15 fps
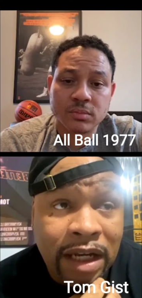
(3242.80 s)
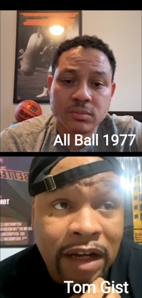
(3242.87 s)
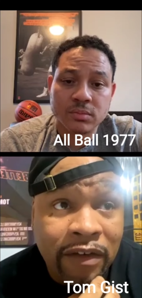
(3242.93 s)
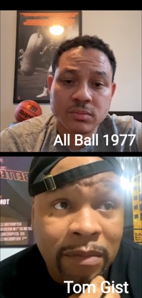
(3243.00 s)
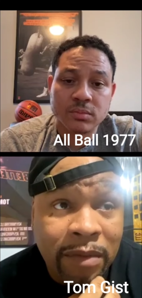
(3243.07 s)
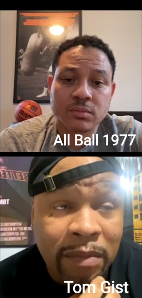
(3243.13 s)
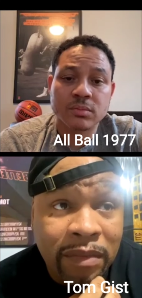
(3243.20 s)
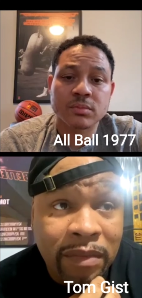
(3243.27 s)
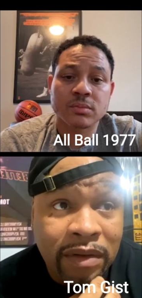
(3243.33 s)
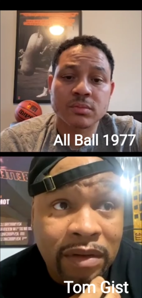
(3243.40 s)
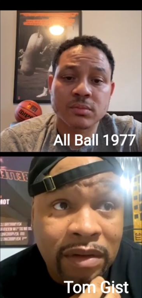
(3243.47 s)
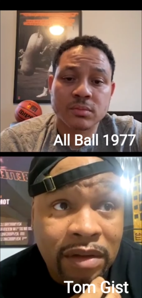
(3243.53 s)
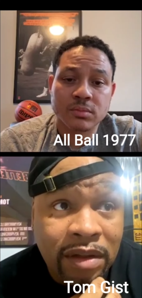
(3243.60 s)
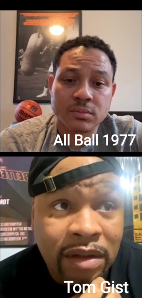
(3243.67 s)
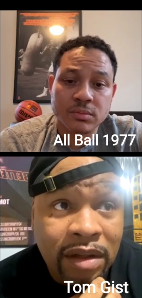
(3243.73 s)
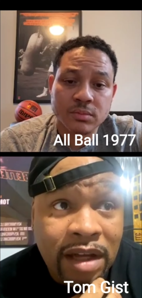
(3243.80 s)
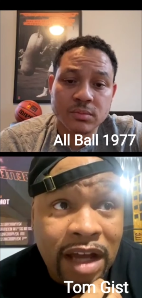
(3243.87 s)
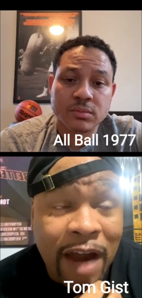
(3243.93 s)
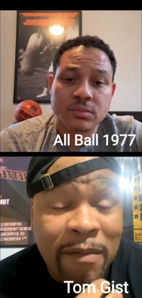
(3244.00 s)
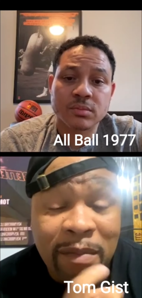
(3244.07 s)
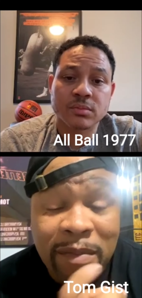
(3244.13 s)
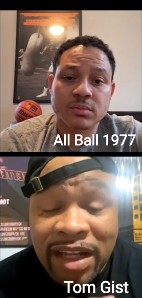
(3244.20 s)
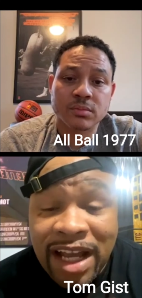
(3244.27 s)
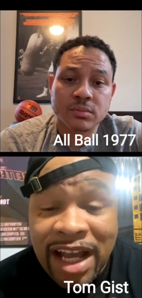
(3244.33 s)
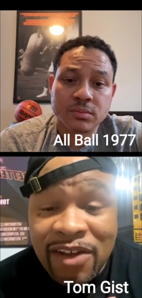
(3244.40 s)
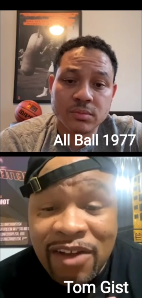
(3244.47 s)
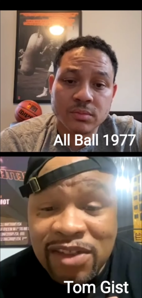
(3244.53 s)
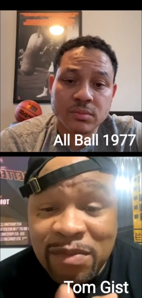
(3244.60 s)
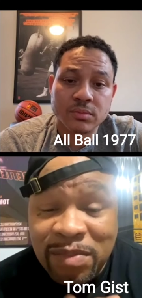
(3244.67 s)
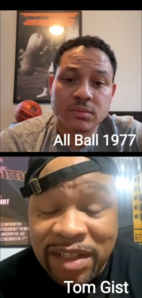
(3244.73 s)
Speaker 1: I remember I remember in
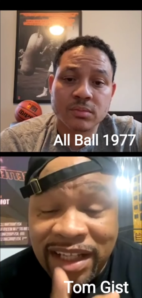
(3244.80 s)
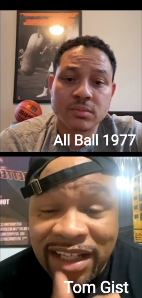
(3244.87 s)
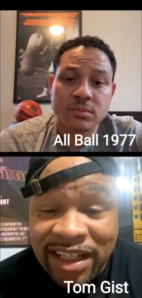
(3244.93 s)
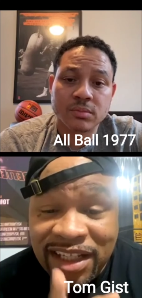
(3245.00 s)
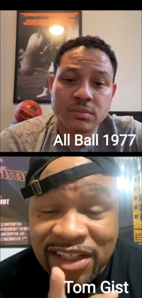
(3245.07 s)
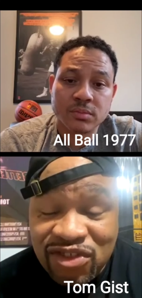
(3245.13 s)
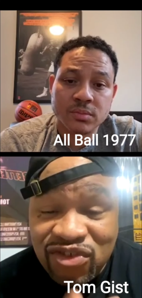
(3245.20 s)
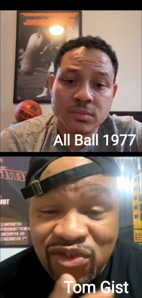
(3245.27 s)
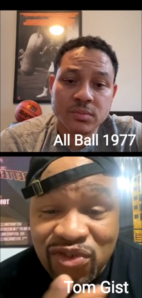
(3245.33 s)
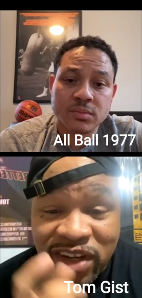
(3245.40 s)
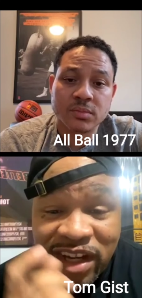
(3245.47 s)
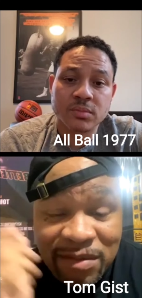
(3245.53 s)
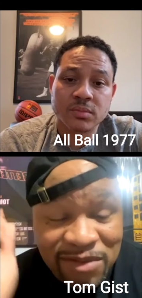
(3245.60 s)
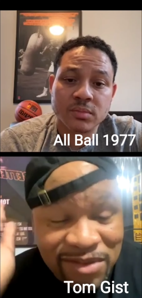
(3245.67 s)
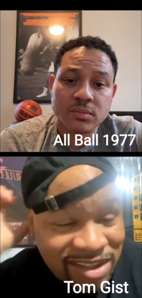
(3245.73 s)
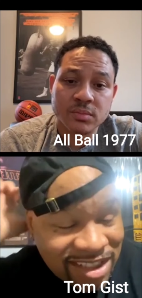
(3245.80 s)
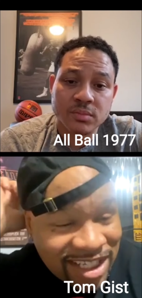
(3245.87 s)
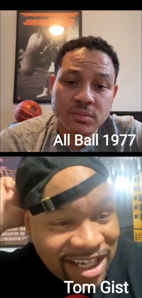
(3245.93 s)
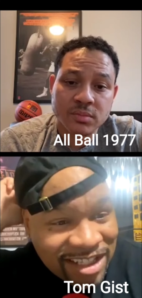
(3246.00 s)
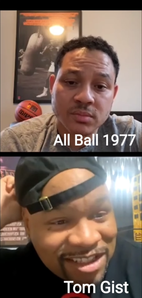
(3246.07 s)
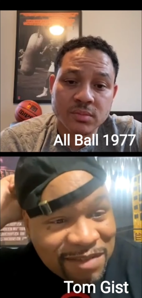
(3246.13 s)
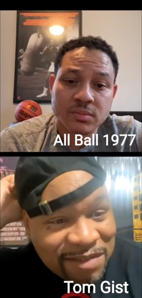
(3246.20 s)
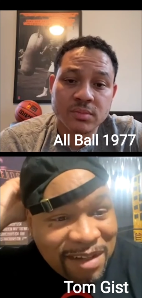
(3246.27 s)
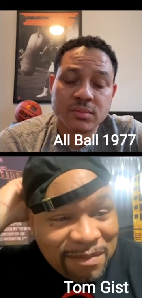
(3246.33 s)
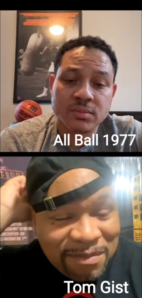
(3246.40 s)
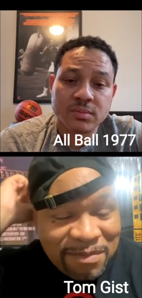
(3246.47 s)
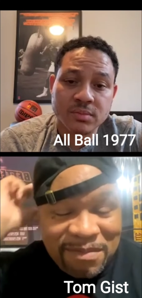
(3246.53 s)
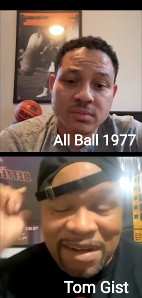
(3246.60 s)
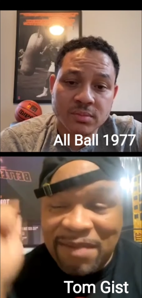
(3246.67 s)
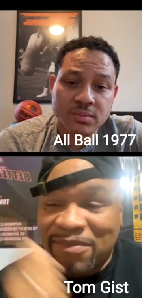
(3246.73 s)
housing playing against Drew Hamilton. Shout out to my,
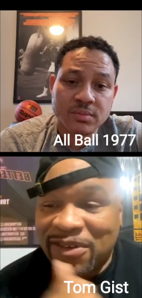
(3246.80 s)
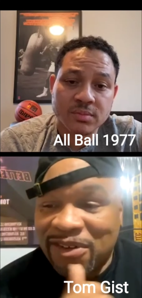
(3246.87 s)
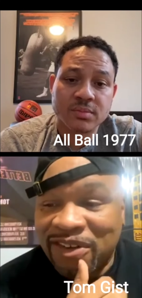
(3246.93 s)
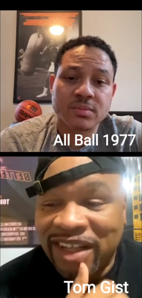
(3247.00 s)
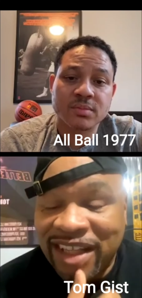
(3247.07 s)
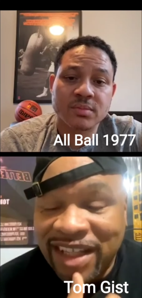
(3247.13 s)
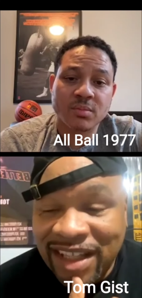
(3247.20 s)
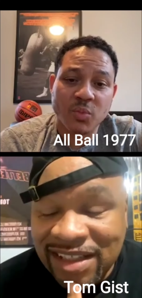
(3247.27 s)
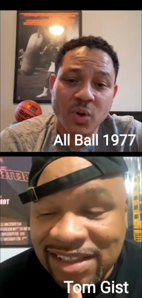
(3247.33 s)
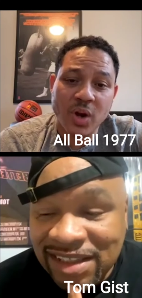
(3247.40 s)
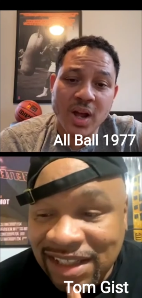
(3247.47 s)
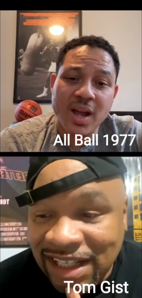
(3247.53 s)
my bro Iz.